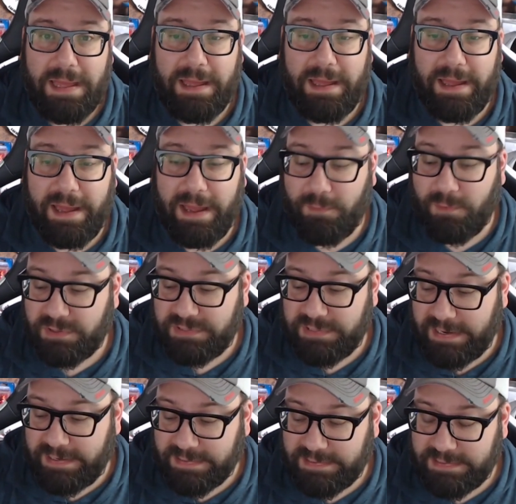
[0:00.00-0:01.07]
I will say
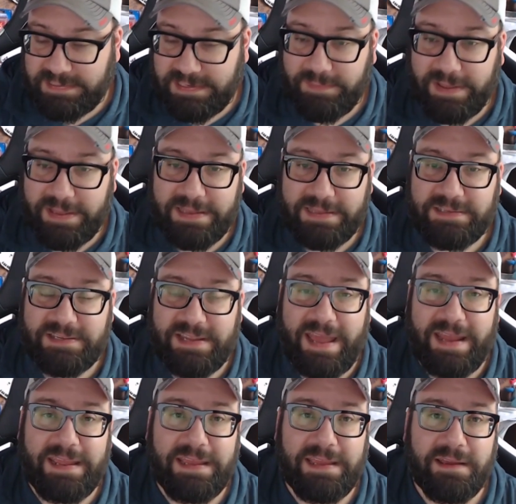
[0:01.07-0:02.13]
it doesn't seem like it's
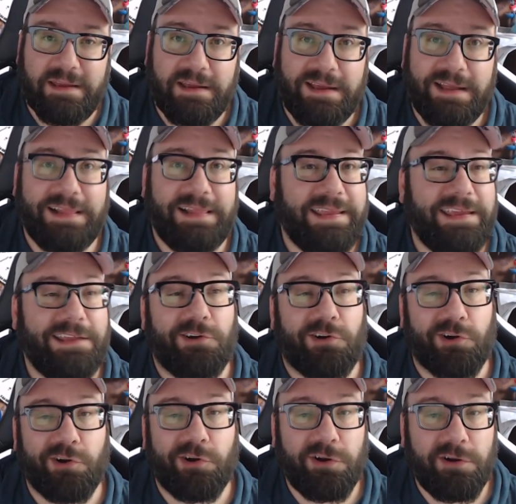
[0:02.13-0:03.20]
any
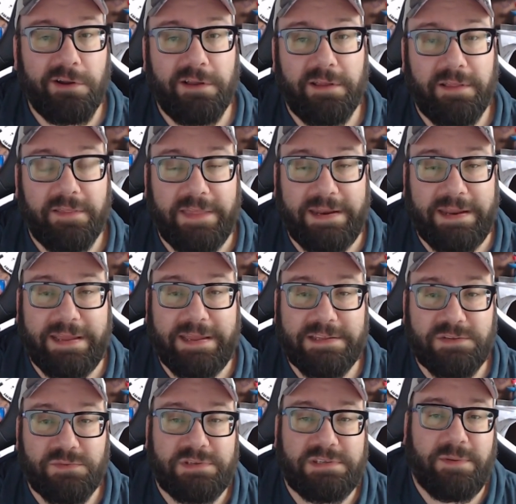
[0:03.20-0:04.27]
cleaner than it
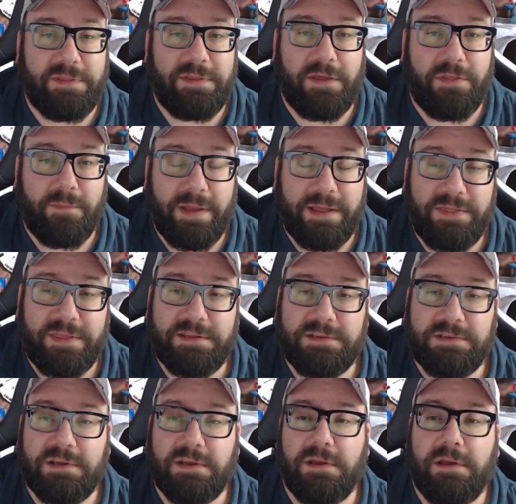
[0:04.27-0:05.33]
is with some of the other
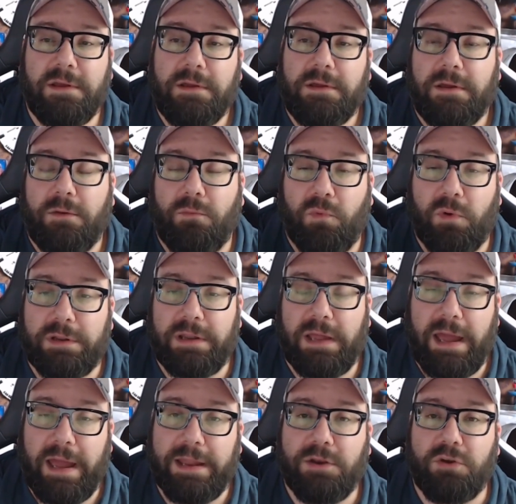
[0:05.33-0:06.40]
methods. What
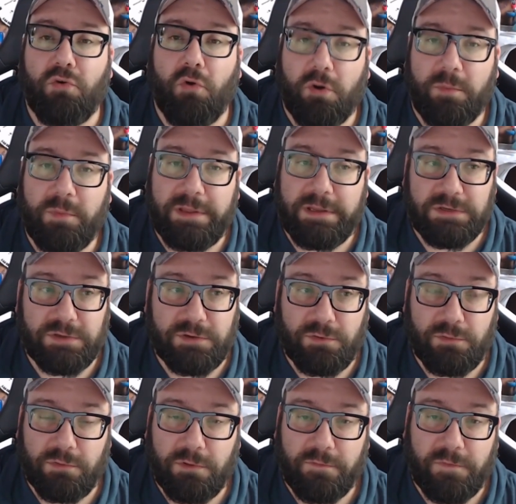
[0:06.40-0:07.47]
I normally
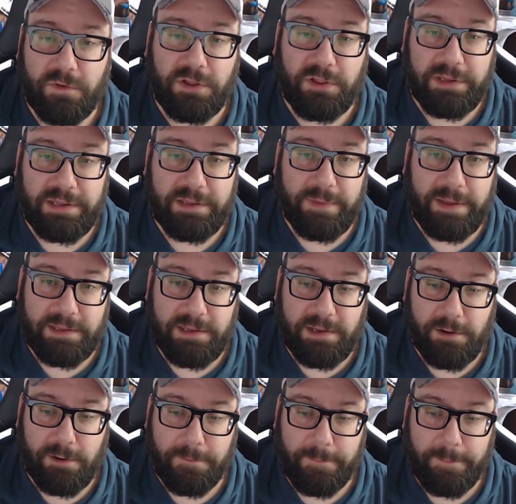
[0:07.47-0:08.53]
do for cleaning my
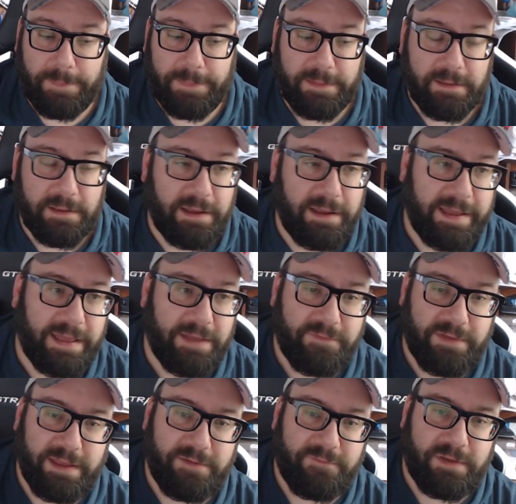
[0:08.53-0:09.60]
gear, I have
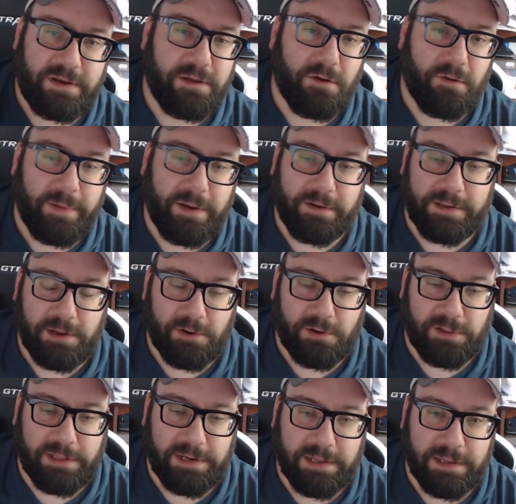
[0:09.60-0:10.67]
a video about gear
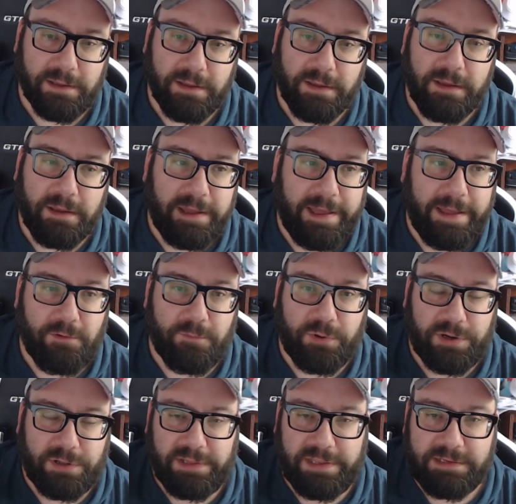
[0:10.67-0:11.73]
cleaning. I will put
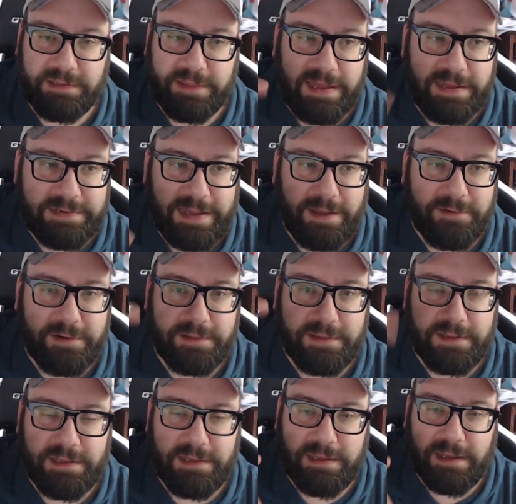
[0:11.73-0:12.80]
a link to that down in
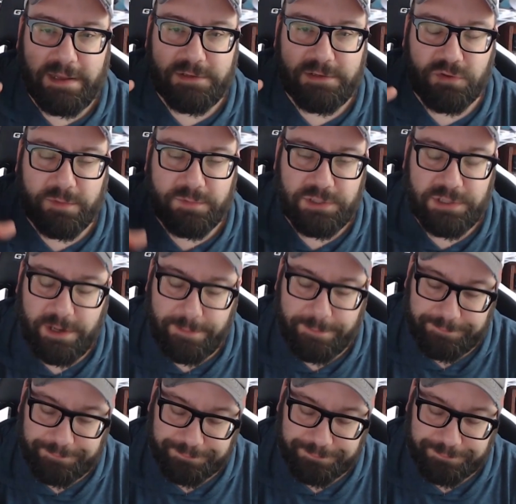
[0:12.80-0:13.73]
the description here,